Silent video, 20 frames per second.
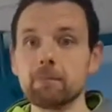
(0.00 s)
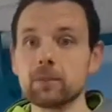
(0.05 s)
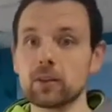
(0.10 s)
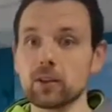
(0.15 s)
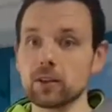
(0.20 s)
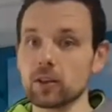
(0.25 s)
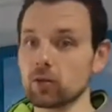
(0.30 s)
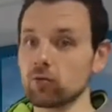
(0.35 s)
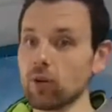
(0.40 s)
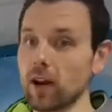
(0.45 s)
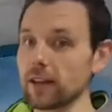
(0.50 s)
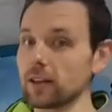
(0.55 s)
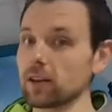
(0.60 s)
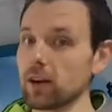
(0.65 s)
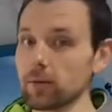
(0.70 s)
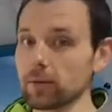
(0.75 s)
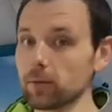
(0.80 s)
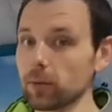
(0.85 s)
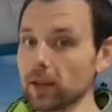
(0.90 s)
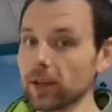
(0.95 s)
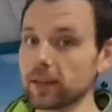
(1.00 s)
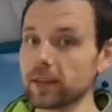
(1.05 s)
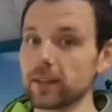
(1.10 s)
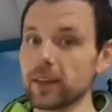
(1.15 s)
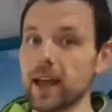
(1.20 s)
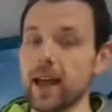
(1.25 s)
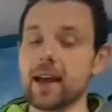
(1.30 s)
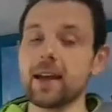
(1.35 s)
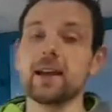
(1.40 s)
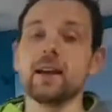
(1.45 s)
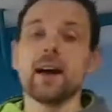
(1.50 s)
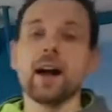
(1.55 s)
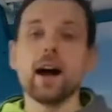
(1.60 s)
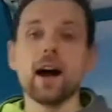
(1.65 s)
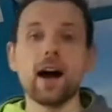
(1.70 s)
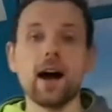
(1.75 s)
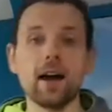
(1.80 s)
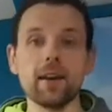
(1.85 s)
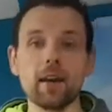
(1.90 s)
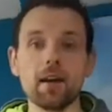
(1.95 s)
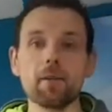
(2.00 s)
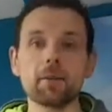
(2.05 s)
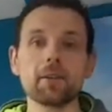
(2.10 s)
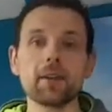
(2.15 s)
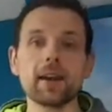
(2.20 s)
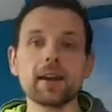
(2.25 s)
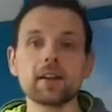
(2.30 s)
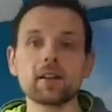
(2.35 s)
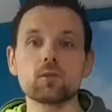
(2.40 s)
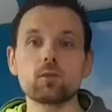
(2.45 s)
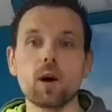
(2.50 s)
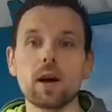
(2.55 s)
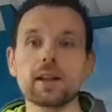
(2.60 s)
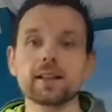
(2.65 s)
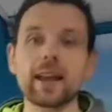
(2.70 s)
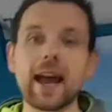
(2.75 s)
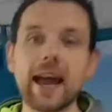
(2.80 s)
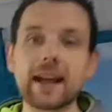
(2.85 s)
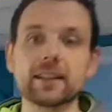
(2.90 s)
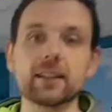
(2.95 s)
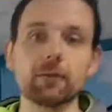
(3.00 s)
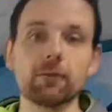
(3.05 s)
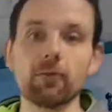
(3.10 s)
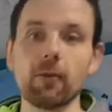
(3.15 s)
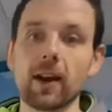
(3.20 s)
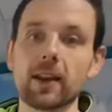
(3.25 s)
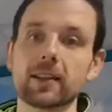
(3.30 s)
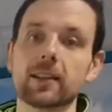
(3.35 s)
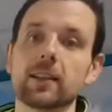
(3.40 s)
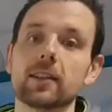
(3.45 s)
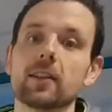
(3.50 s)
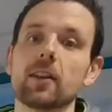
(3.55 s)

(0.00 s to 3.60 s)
So it's a great time to bring it into there. Another thing as well is active rest.